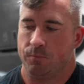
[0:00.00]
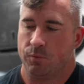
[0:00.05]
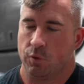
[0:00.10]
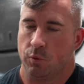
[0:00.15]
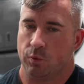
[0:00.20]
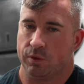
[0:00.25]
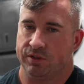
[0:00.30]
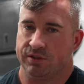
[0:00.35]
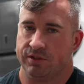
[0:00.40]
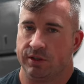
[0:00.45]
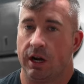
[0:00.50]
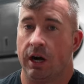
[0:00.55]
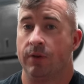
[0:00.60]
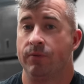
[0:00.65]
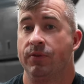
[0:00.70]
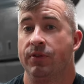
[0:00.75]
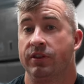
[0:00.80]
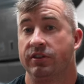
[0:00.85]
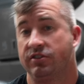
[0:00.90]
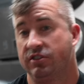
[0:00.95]
We
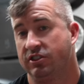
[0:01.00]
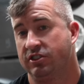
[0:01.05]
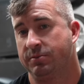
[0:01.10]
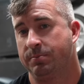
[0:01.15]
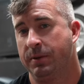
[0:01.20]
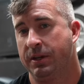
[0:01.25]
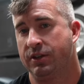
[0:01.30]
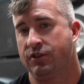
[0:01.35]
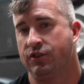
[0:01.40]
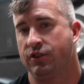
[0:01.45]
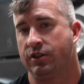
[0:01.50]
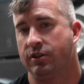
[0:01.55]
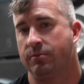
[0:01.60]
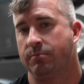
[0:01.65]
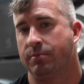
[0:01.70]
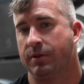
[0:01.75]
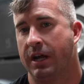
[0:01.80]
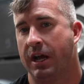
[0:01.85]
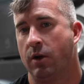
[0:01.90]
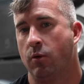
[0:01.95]
softened the suspension,
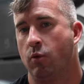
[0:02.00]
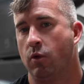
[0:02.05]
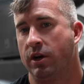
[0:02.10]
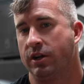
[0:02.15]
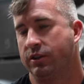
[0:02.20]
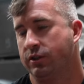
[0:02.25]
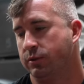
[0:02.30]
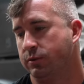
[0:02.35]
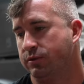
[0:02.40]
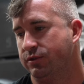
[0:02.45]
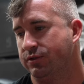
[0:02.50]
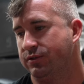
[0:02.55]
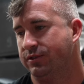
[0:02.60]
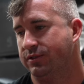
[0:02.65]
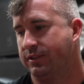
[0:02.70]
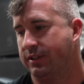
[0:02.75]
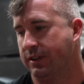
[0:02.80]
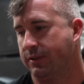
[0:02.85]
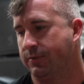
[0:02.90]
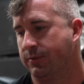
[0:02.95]
but I want to
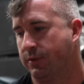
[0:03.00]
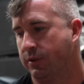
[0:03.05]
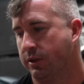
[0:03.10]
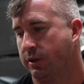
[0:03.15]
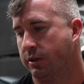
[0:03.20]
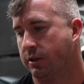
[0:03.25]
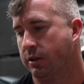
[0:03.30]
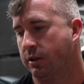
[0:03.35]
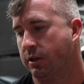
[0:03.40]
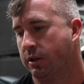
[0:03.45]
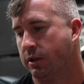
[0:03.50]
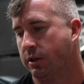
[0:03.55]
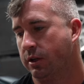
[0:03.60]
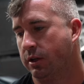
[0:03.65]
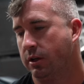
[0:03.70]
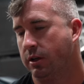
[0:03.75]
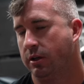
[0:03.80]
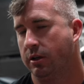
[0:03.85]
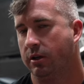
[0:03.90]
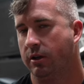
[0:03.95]
stiffen
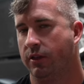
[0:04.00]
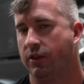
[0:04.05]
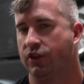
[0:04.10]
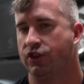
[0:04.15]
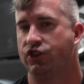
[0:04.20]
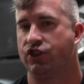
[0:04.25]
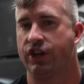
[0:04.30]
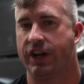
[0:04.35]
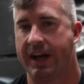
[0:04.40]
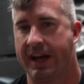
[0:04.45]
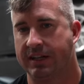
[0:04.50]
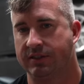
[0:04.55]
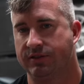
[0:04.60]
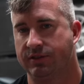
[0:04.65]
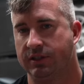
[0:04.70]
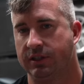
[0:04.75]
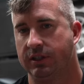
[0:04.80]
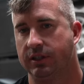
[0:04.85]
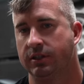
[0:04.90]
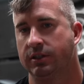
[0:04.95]
the
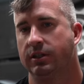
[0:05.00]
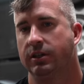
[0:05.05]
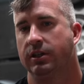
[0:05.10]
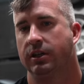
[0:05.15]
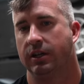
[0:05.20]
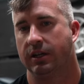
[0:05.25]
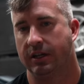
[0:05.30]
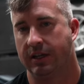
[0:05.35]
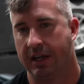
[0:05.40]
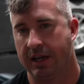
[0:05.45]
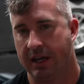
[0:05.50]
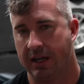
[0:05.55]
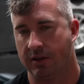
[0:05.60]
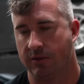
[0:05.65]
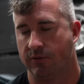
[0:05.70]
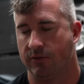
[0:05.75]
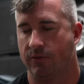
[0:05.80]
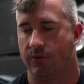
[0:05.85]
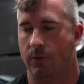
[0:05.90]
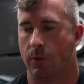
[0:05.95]
chassis again
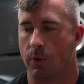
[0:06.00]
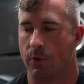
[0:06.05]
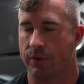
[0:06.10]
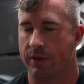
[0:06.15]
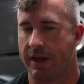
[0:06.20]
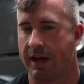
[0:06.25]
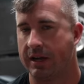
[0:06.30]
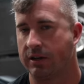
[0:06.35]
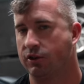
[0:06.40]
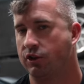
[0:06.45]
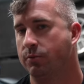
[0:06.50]
for that